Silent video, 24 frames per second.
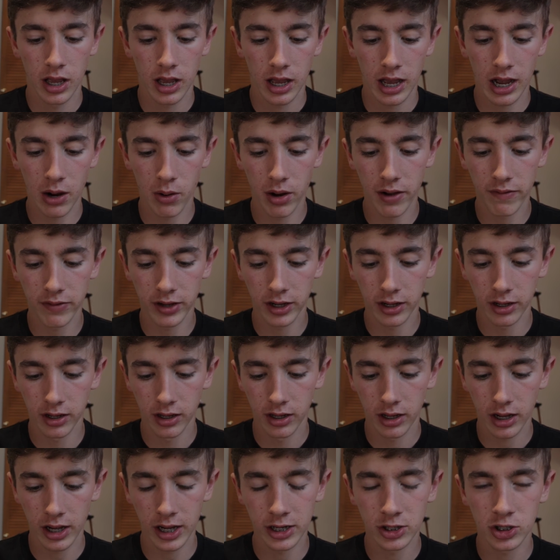However,
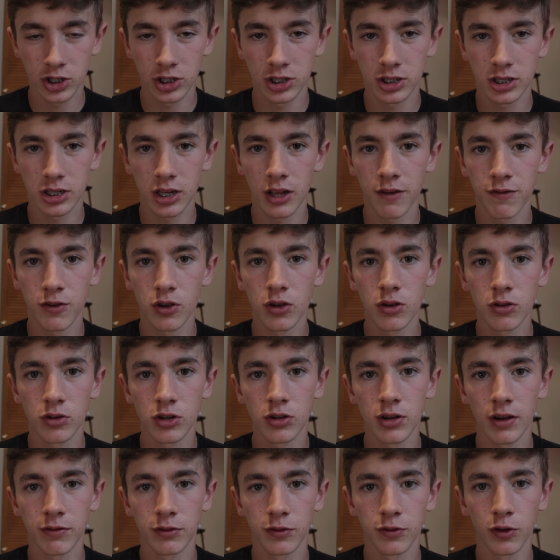if you do
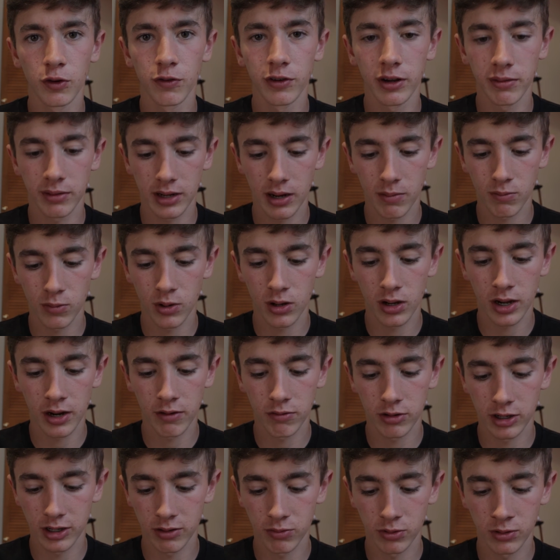have a full frame camera, I
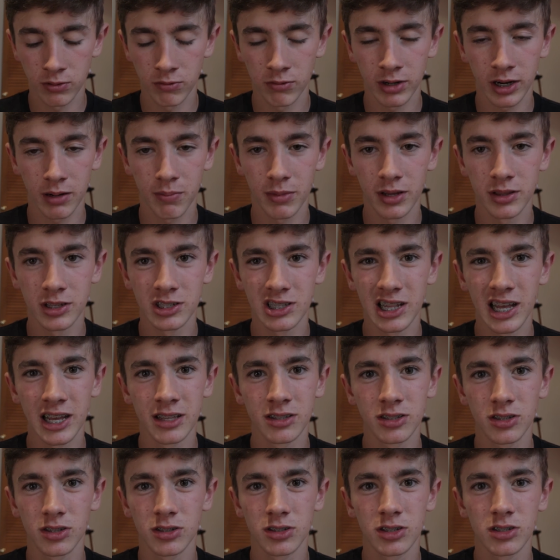really wouldn't recommend this
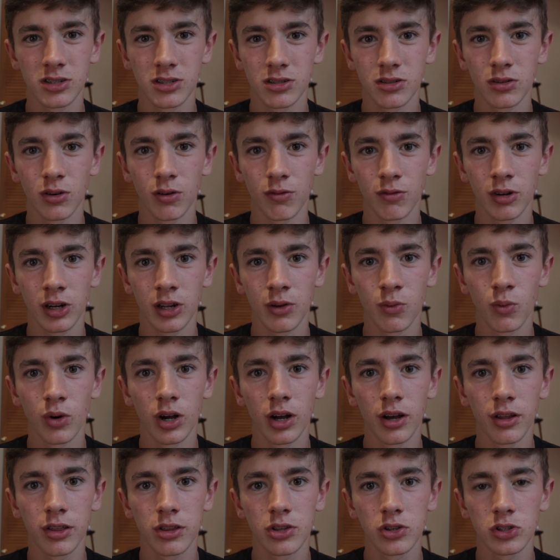lens because it's not really
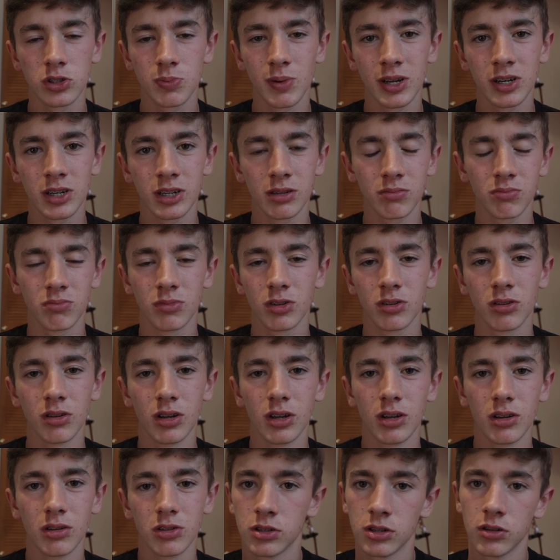worth spending
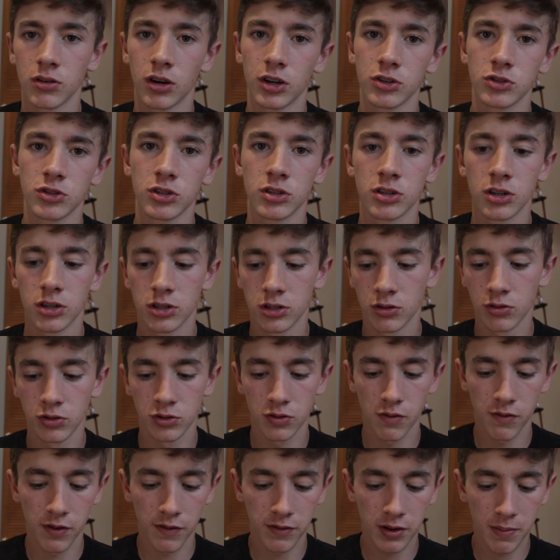200 to
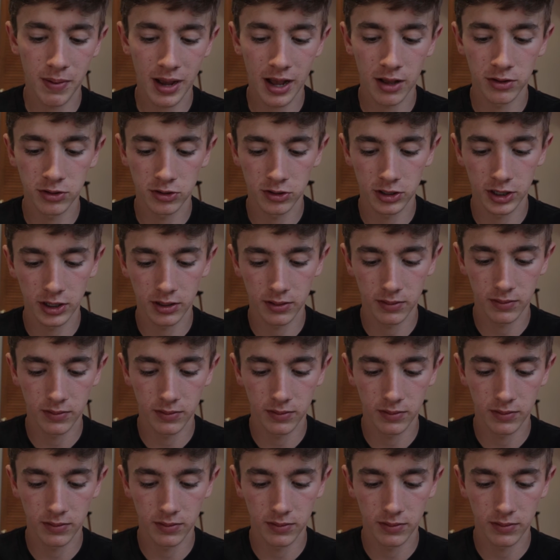250 pounds on it.